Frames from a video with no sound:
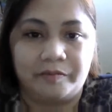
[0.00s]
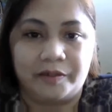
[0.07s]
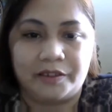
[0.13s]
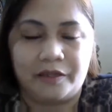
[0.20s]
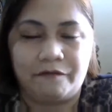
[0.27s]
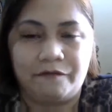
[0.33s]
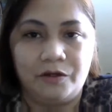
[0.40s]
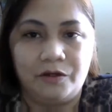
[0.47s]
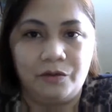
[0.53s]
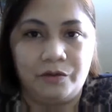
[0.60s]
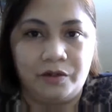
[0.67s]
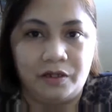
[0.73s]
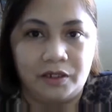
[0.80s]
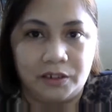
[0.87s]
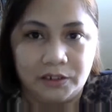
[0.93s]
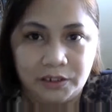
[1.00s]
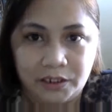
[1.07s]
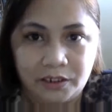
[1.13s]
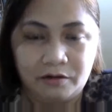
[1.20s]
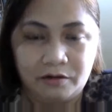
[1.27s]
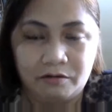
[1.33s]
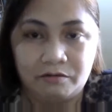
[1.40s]
But if you will
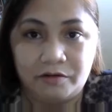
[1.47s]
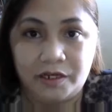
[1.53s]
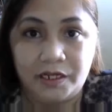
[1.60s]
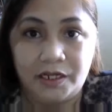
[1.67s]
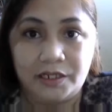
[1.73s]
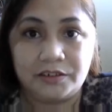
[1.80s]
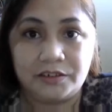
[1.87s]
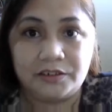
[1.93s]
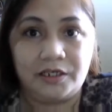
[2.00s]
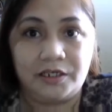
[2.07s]
read it